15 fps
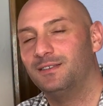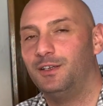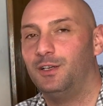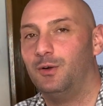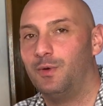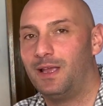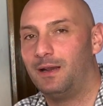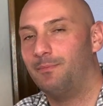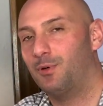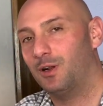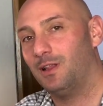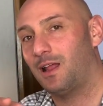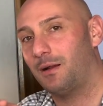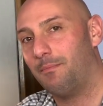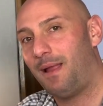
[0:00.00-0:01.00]
You know, we had to put a
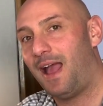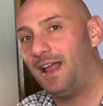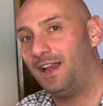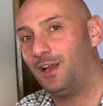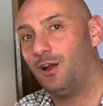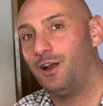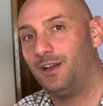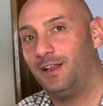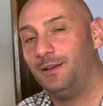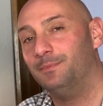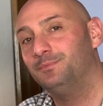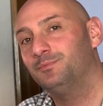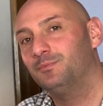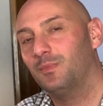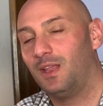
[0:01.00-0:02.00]
lot of padding on it,
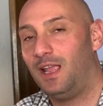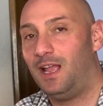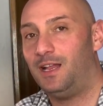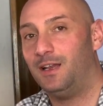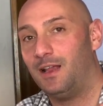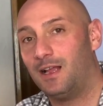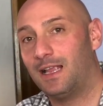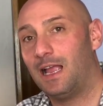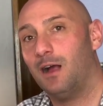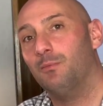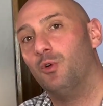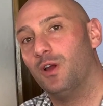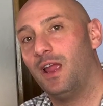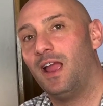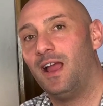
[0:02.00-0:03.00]
and a
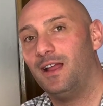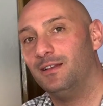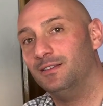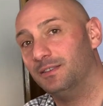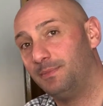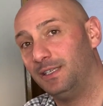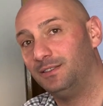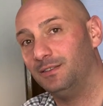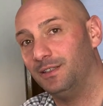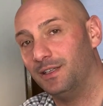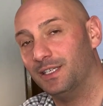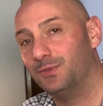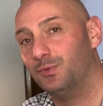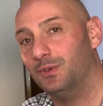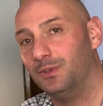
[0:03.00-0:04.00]
cowboy hat, especially
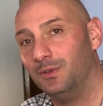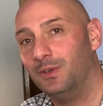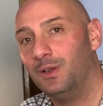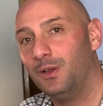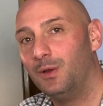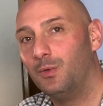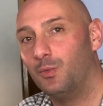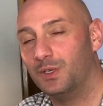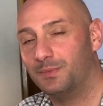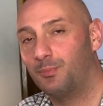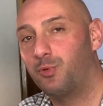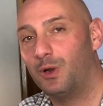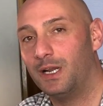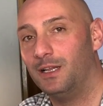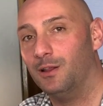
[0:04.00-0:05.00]
this one, was
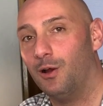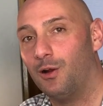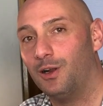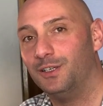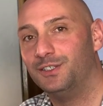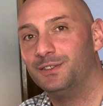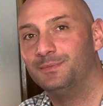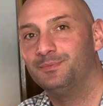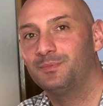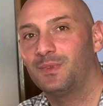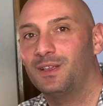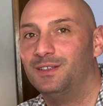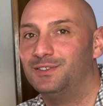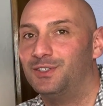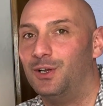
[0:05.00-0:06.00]
pretty large.
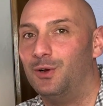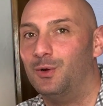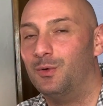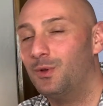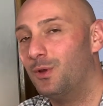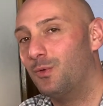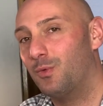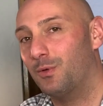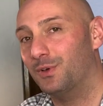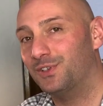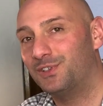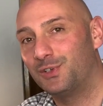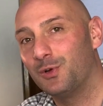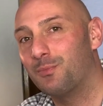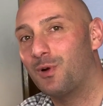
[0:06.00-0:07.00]
So we were
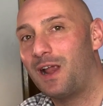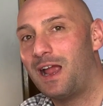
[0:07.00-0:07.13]
super